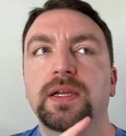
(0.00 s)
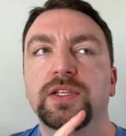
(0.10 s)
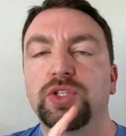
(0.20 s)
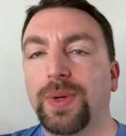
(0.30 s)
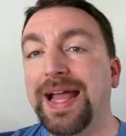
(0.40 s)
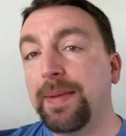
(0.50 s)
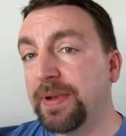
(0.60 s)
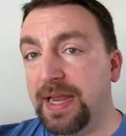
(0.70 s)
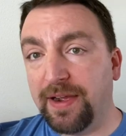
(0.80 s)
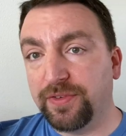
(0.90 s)
So, what
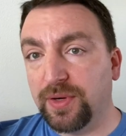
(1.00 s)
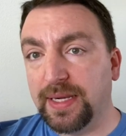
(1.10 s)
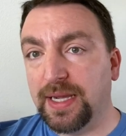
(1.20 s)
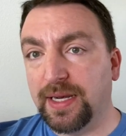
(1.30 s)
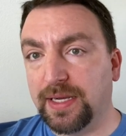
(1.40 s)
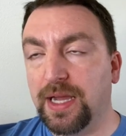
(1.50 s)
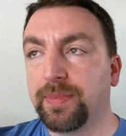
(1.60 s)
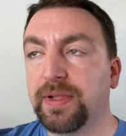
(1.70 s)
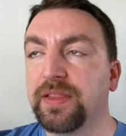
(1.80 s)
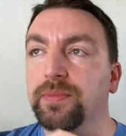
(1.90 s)
happened after I got a
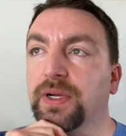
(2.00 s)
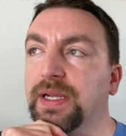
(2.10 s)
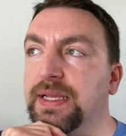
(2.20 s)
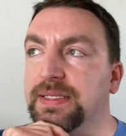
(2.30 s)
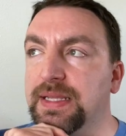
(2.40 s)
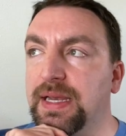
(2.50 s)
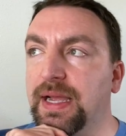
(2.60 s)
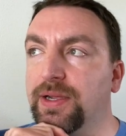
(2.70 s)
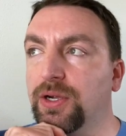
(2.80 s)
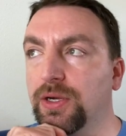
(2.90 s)
copy of the book is that I
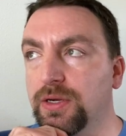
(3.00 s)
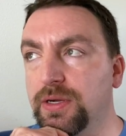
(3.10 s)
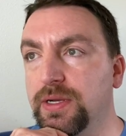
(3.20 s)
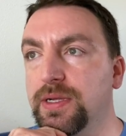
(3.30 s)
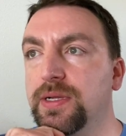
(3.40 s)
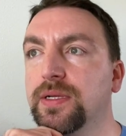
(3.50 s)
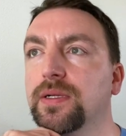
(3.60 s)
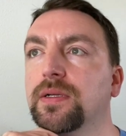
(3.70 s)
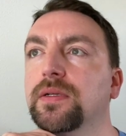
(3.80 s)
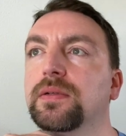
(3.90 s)
heard
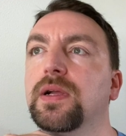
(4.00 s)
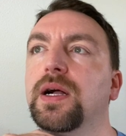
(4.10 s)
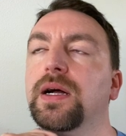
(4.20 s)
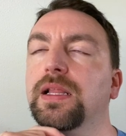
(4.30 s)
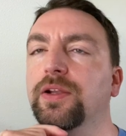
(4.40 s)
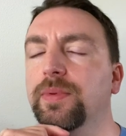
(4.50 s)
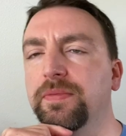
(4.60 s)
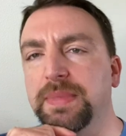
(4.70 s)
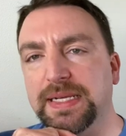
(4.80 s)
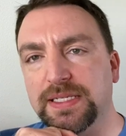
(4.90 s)
a little bit of
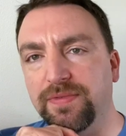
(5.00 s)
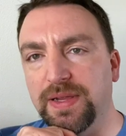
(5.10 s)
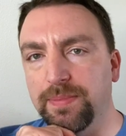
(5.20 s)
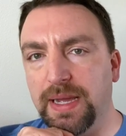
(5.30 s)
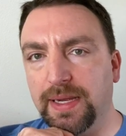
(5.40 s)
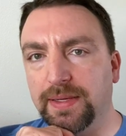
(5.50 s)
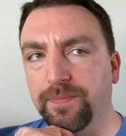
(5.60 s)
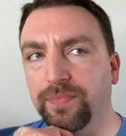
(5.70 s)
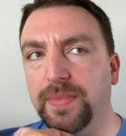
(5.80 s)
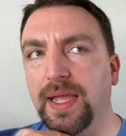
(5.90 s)
mixed feedback
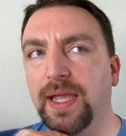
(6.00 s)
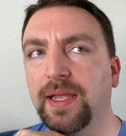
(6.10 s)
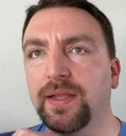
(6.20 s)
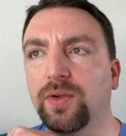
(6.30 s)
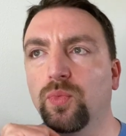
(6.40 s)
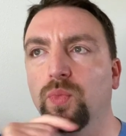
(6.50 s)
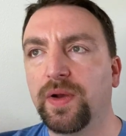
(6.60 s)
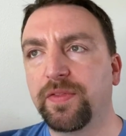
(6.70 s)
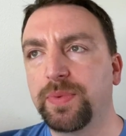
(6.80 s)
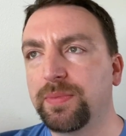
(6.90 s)
and one
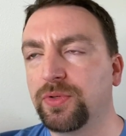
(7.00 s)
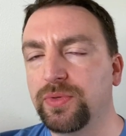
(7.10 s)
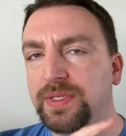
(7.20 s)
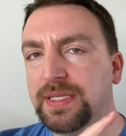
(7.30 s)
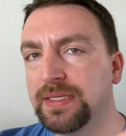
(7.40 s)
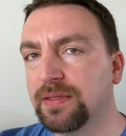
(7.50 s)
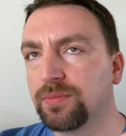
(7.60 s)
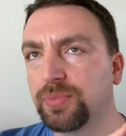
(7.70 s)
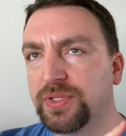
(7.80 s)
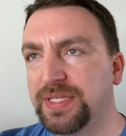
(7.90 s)
of the people who
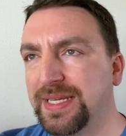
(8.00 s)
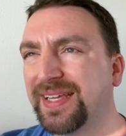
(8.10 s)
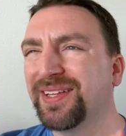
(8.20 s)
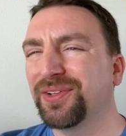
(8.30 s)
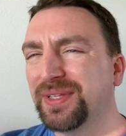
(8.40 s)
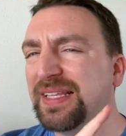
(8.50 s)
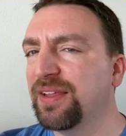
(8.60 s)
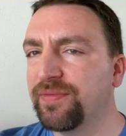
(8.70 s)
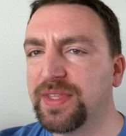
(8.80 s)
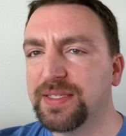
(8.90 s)
didn't particularly
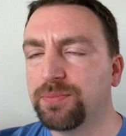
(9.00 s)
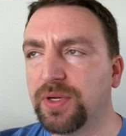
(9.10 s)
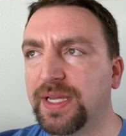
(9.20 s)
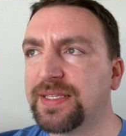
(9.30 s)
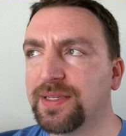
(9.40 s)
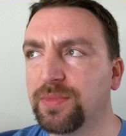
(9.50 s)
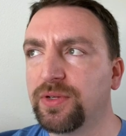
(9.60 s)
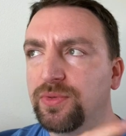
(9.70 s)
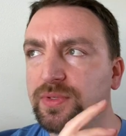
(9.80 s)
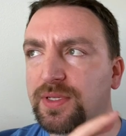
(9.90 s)
love this book is someone
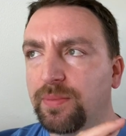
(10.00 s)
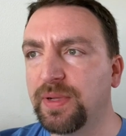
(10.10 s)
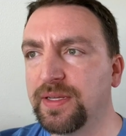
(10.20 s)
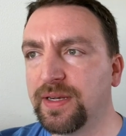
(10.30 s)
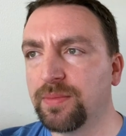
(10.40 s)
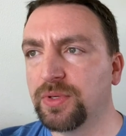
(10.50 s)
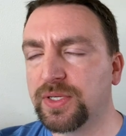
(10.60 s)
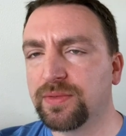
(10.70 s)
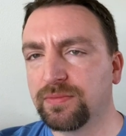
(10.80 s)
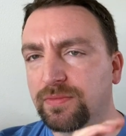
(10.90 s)
whose opinion on
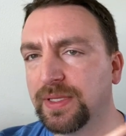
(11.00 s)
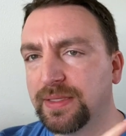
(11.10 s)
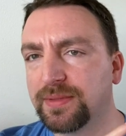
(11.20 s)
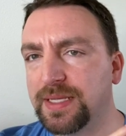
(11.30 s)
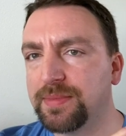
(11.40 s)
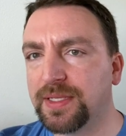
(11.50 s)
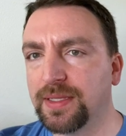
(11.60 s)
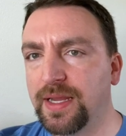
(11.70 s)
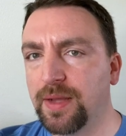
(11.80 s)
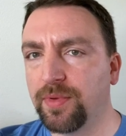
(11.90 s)
books really seems to
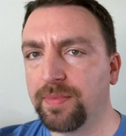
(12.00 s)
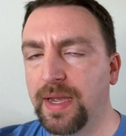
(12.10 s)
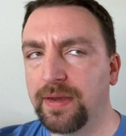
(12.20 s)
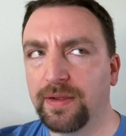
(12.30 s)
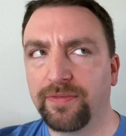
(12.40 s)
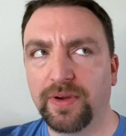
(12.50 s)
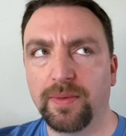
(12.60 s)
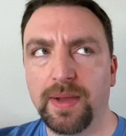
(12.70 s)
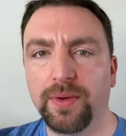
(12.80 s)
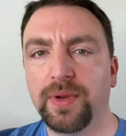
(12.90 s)
line up with mine a fair
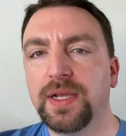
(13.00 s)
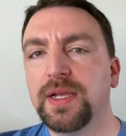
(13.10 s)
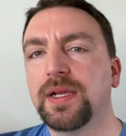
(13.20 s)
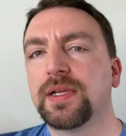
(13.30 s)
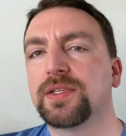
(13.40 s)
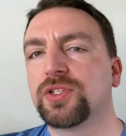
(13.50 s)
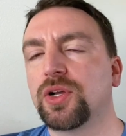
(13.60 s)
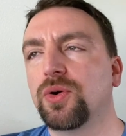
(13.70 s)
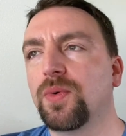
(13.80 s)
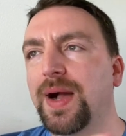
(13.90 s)
amount.
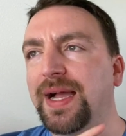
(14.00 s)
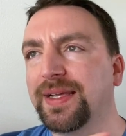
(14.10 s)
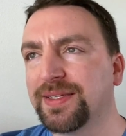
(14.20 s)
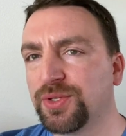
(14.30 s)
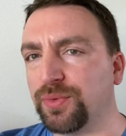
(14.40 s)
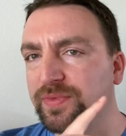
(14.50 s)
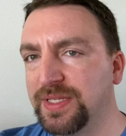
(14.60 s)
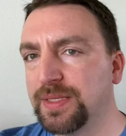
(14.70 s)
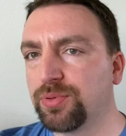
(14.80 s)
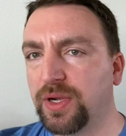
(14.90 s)
So I sort of
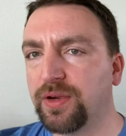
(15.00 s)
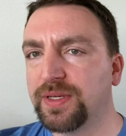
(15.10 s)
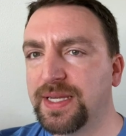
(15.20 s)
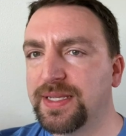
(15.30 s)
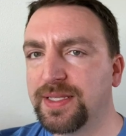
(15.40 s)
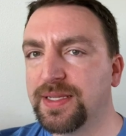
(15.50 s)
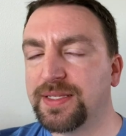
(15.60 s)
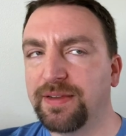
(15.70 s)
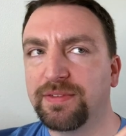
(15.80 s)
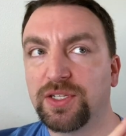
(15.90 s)
deprioritized this
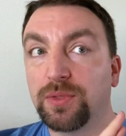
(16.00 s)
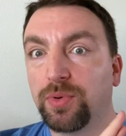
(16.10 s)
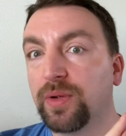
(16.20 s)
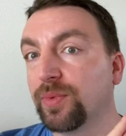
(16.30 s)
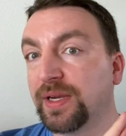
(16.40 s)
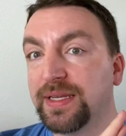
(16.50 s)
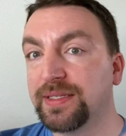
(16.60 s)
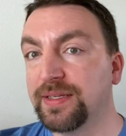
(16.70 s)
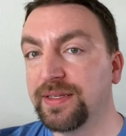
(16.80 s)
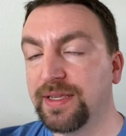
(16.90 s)
and to the point where it
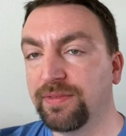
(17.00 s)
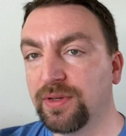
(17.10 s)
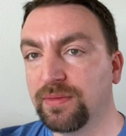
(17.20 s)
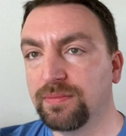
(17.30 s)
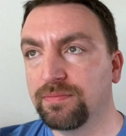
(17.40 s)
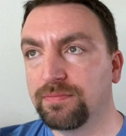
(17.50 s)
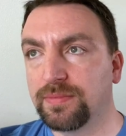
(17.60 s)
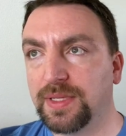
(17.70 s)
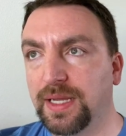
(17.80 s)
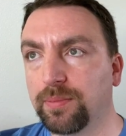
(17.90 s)
didn't even
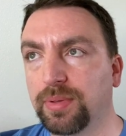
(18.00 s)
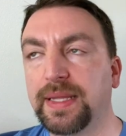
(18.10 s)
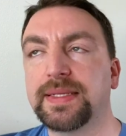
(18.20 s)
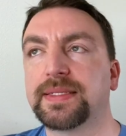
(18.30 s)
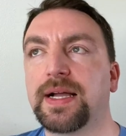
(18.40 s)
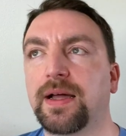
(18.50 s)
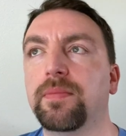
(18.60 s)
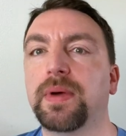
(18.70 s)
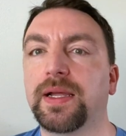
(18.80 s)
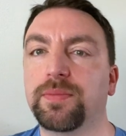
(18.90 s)
get placed on
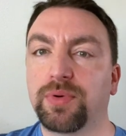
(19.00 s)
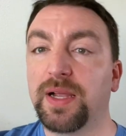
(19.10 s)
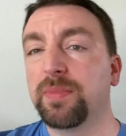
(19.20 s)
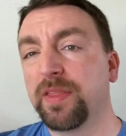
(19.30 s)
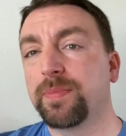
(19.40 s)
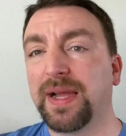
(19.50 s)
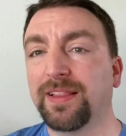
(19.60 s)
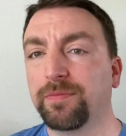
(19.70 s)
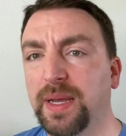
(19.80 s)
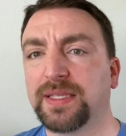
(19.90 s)
my Pride Month pile
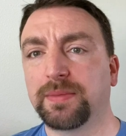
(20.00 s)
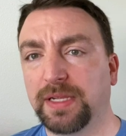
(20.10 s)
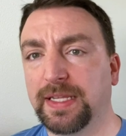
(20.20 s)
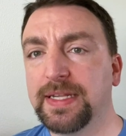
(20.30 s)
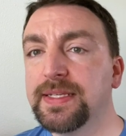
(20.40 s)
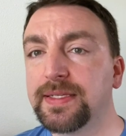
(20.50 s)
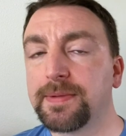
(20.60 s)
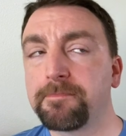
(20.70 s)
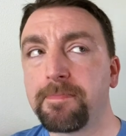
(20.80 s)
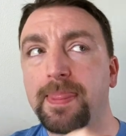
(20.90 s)
of possibilities,
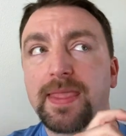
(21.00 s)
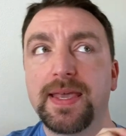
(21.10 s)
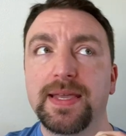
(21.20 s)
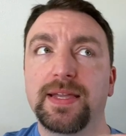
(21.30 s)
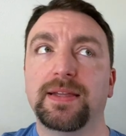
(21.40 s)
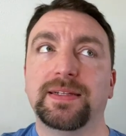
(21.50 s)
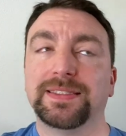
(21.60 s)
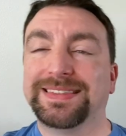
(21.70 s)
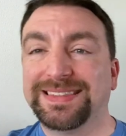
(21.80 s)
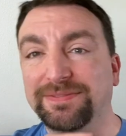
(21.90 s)

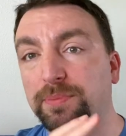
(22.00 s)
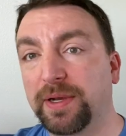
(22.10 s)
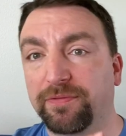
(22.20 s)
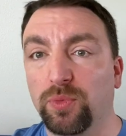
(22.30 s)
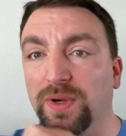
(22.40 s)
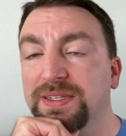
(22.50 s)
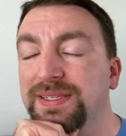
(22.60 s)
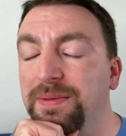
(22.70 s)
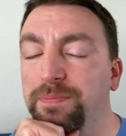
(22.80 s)
for better for worse.